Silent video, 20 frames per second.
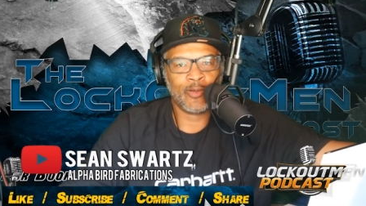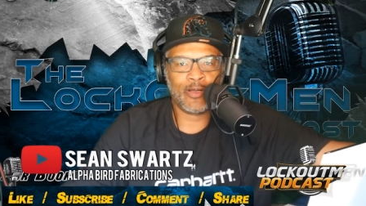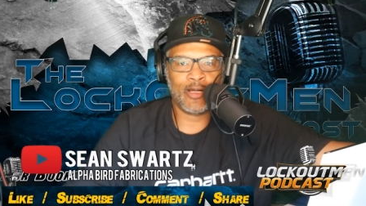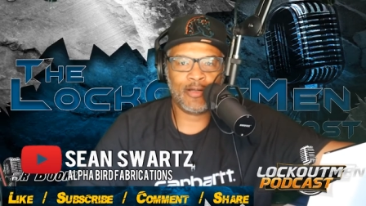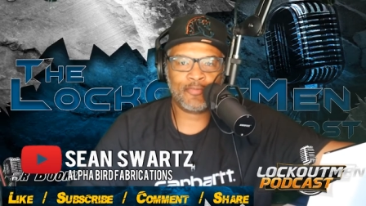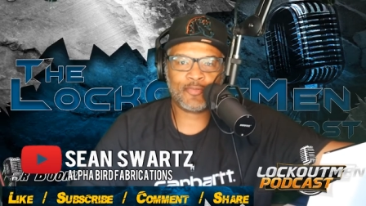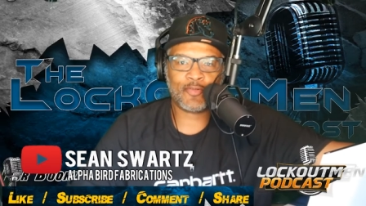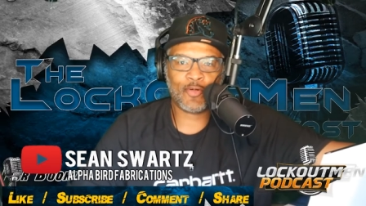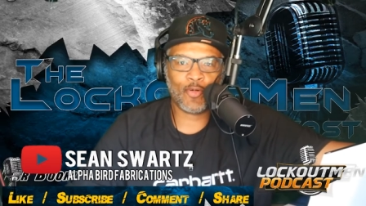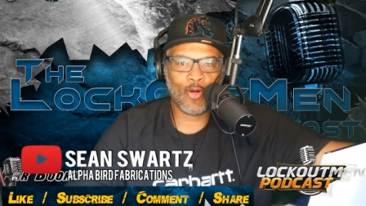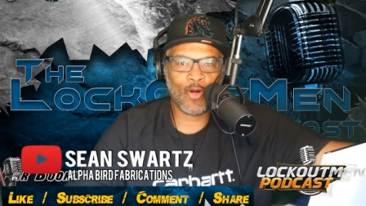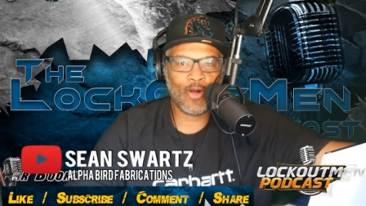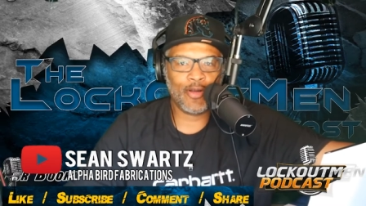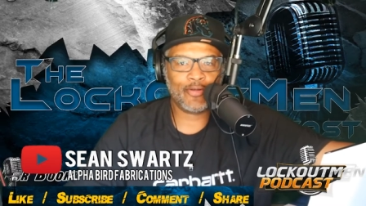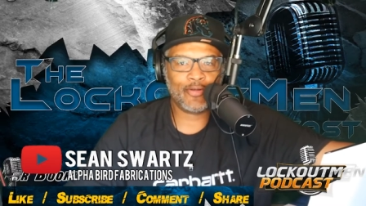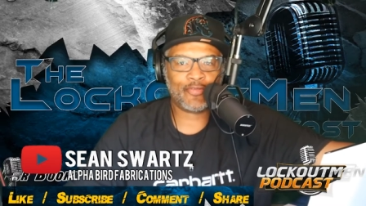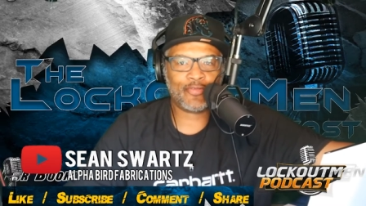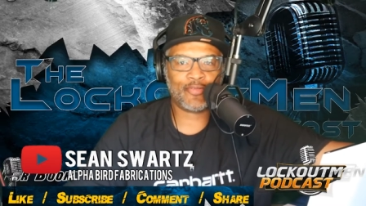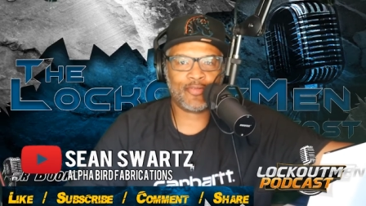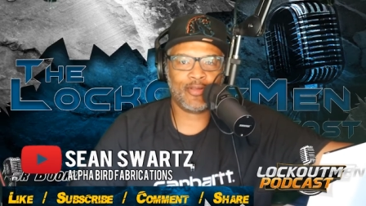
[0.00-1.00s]
Of
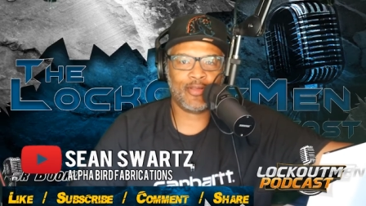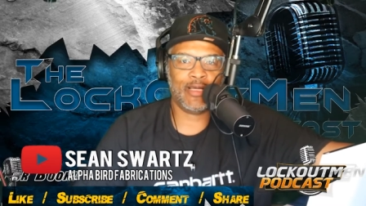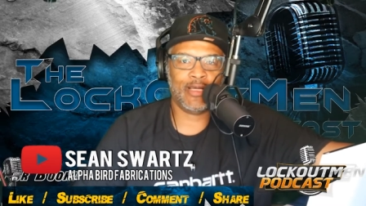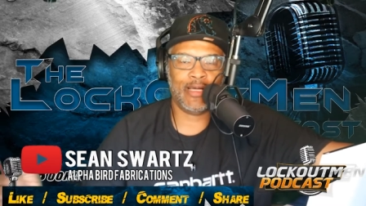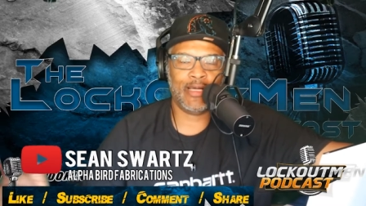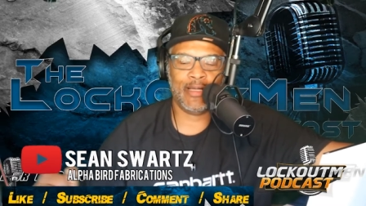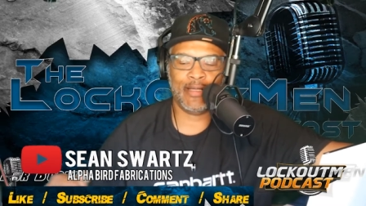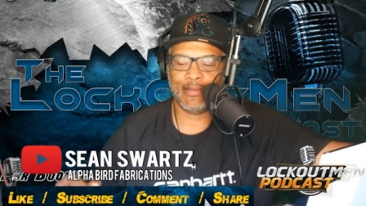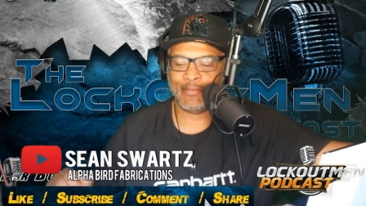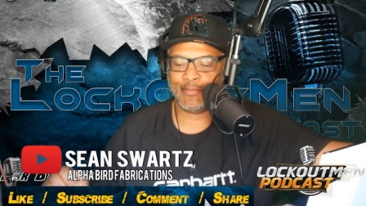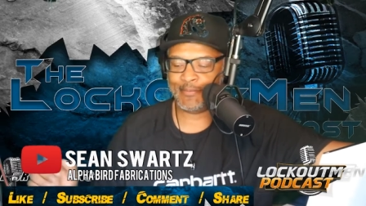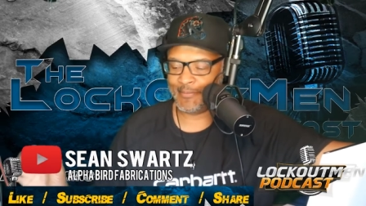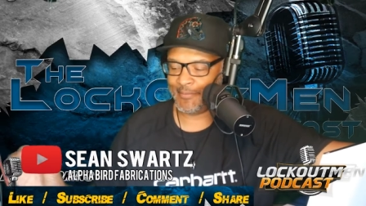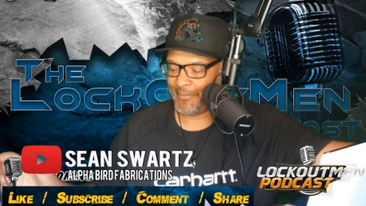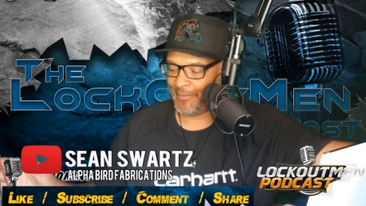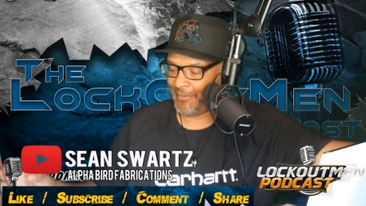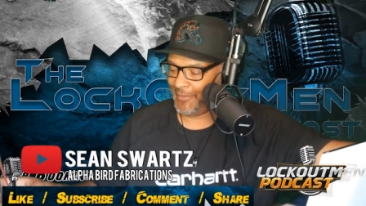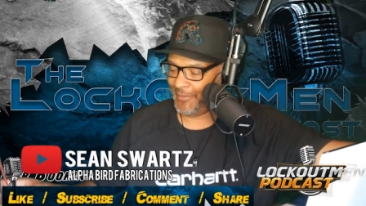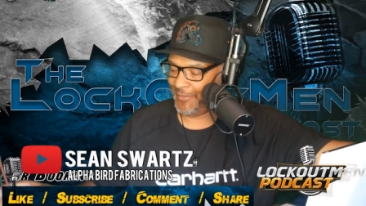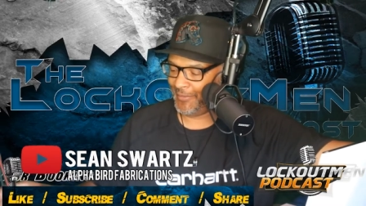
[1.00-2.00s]
course, uh,
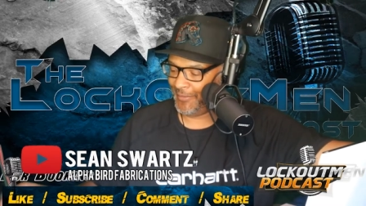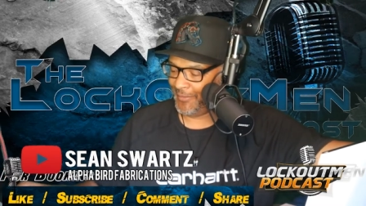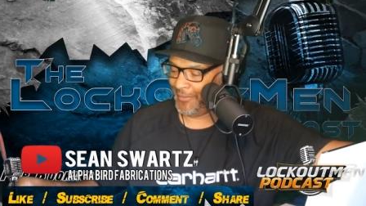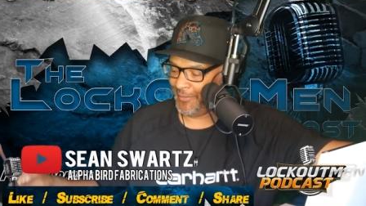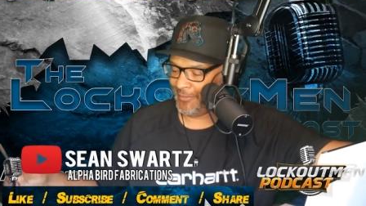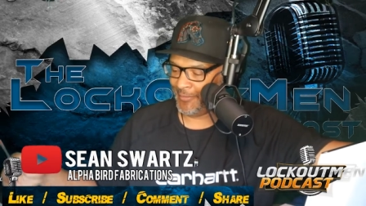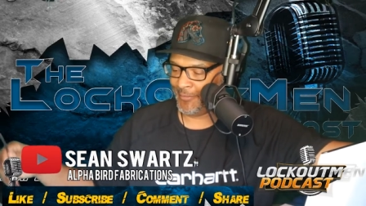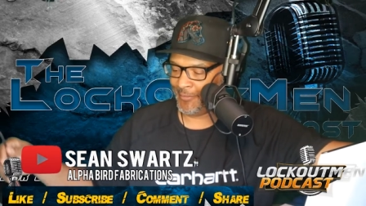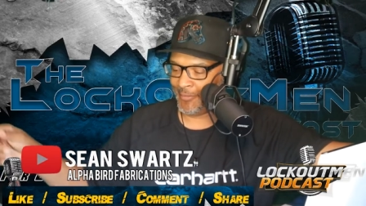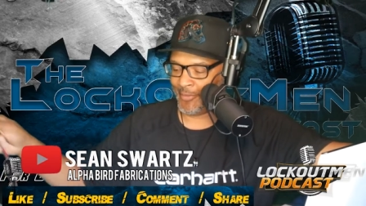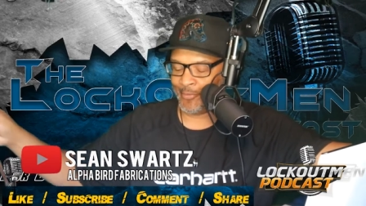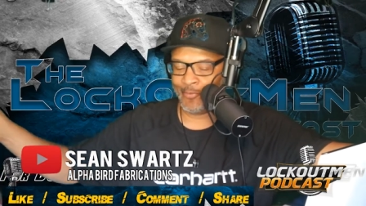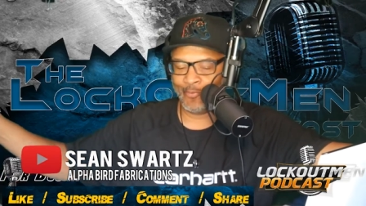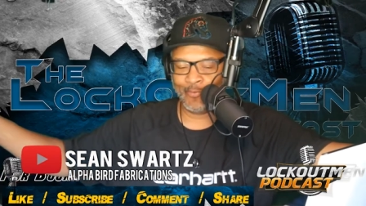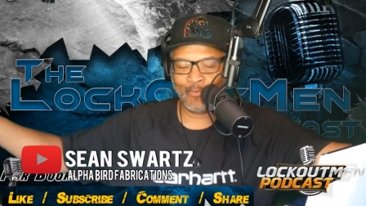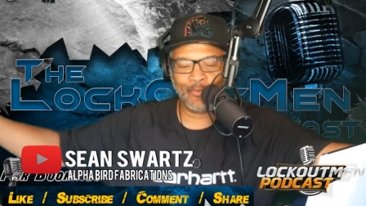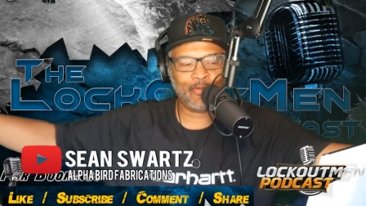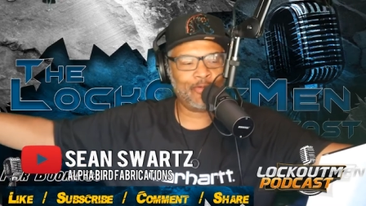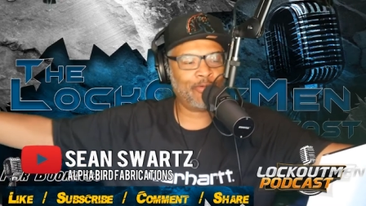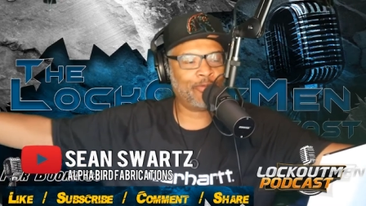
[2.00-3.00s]
the
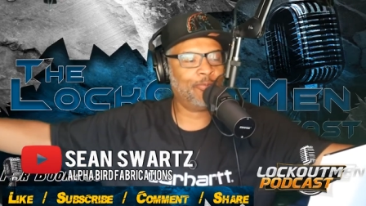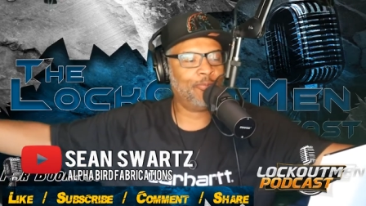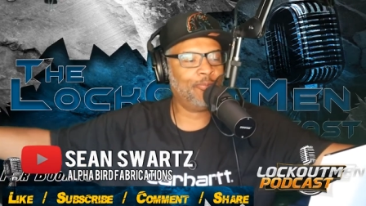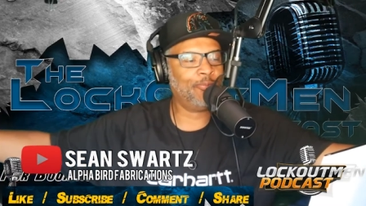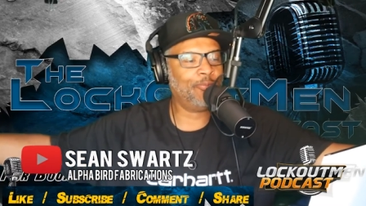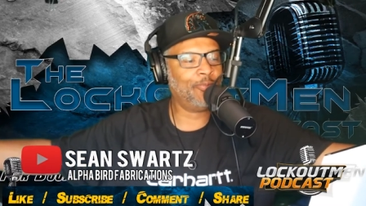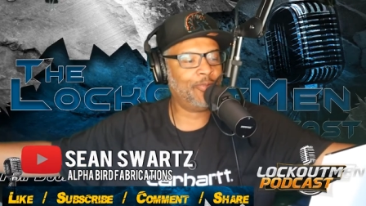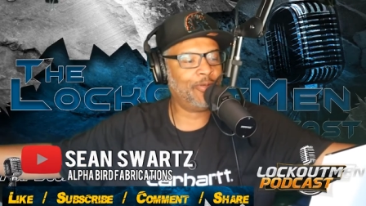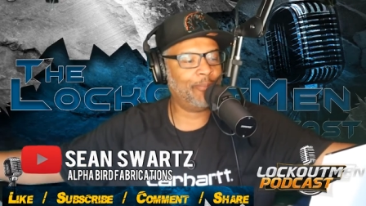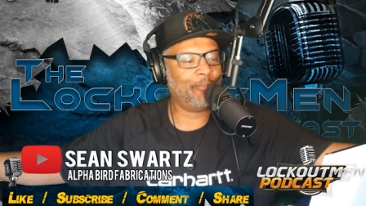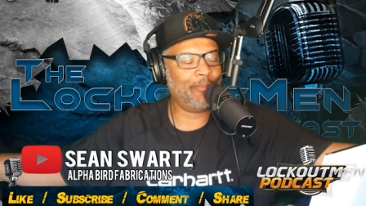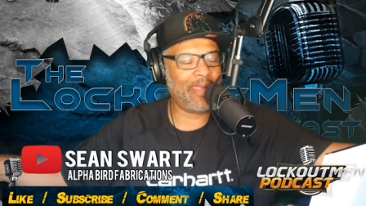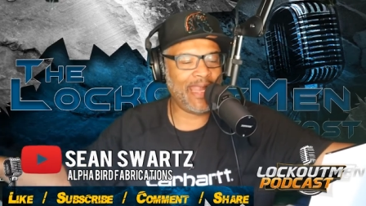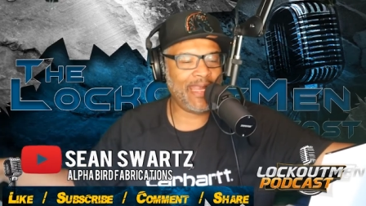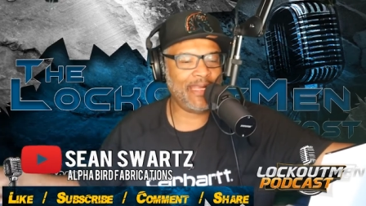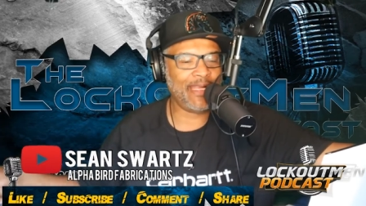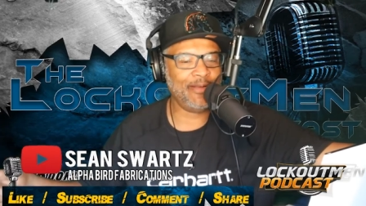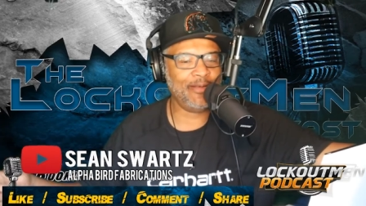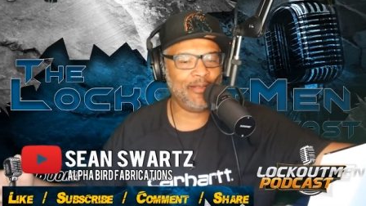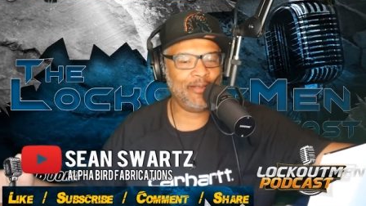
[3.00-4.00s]
the the
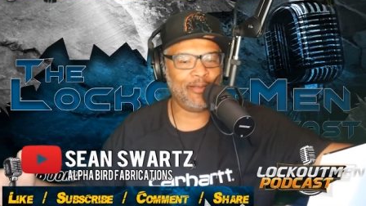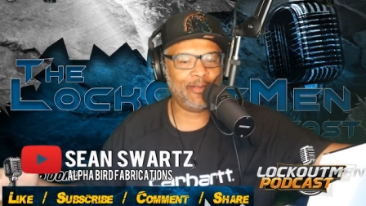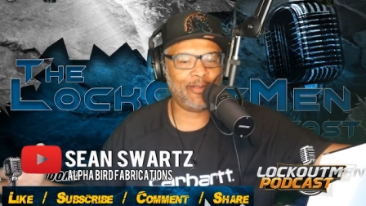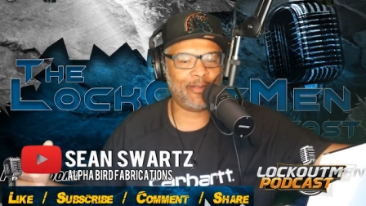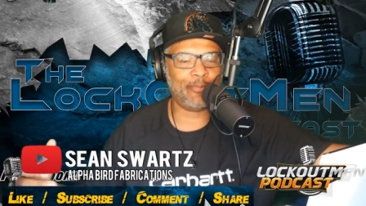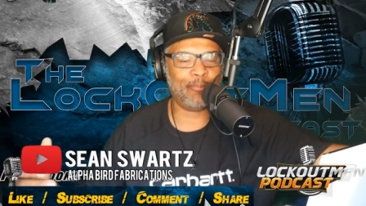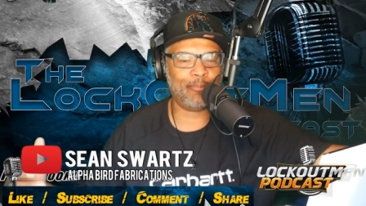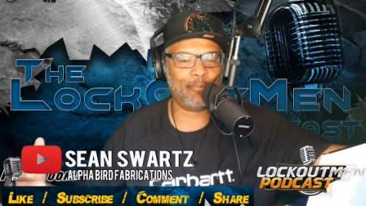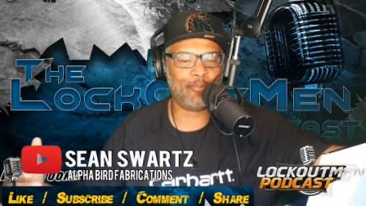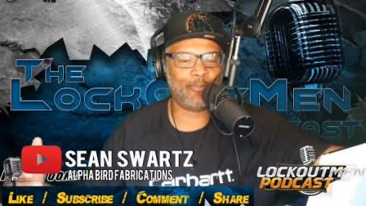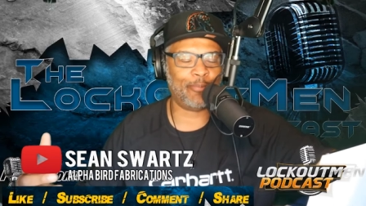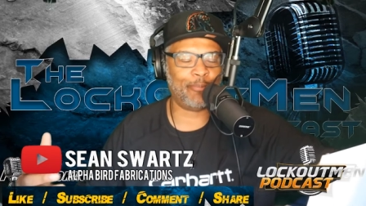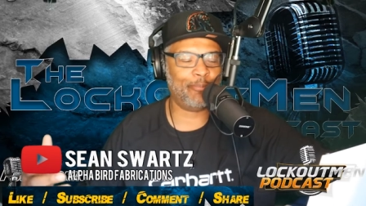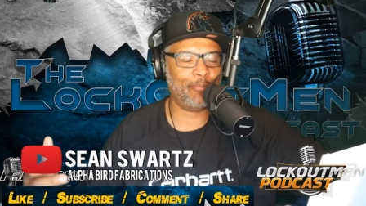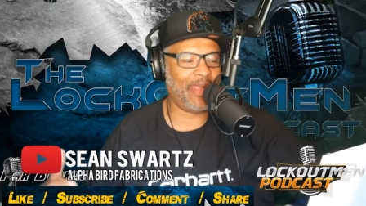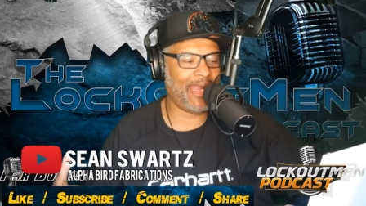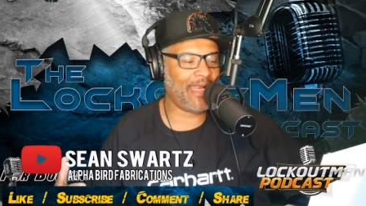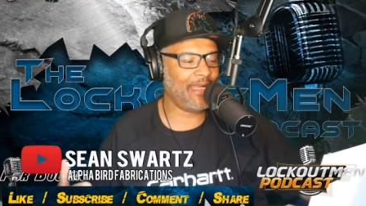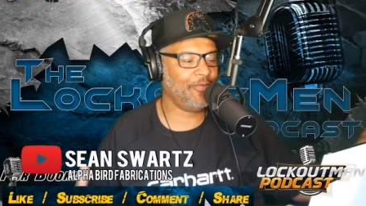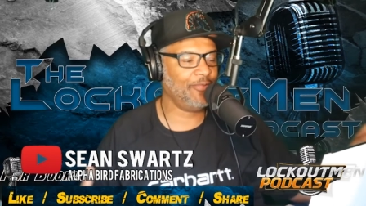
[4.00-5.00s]
main the the
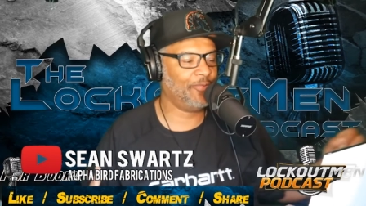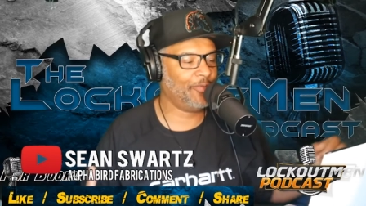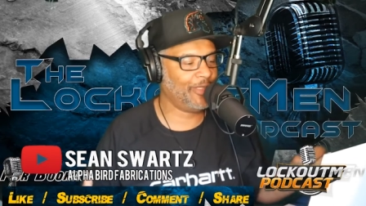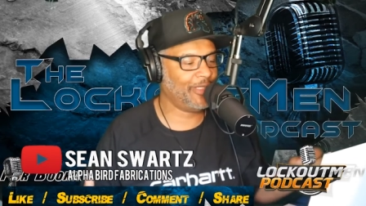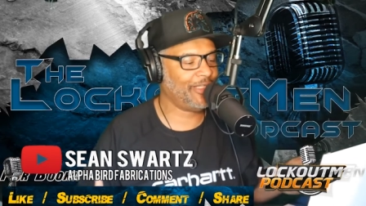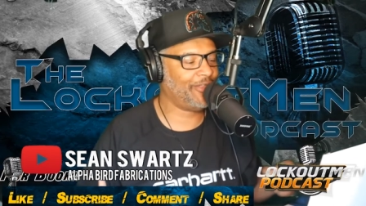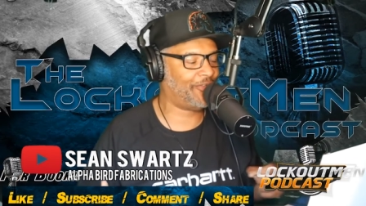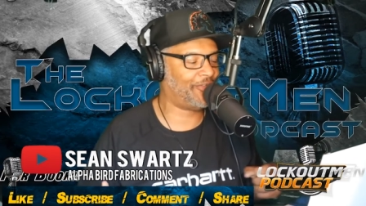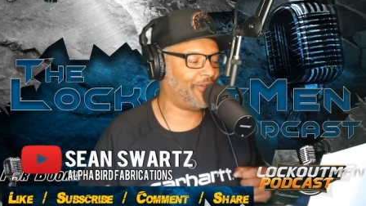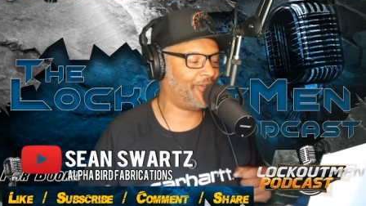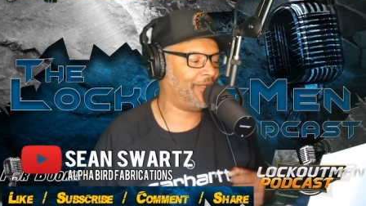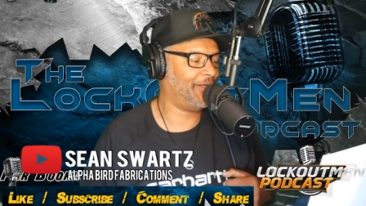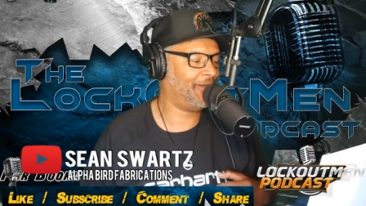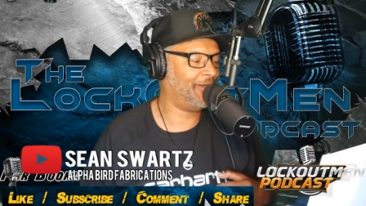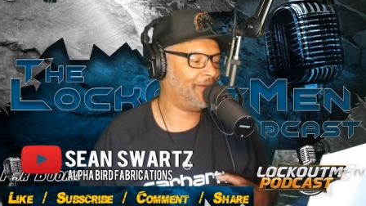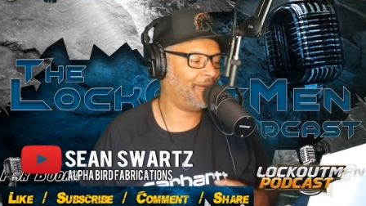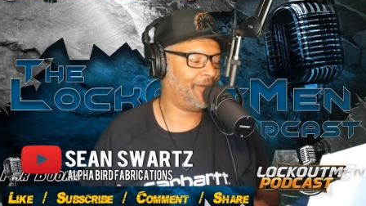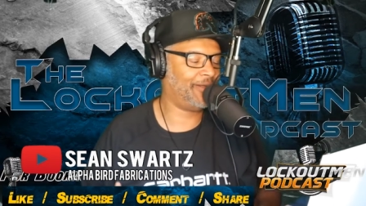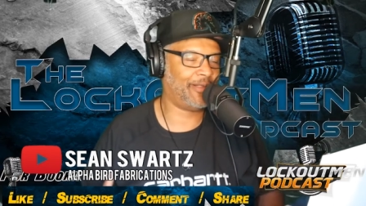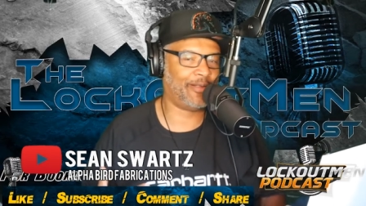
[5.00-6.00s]
main reason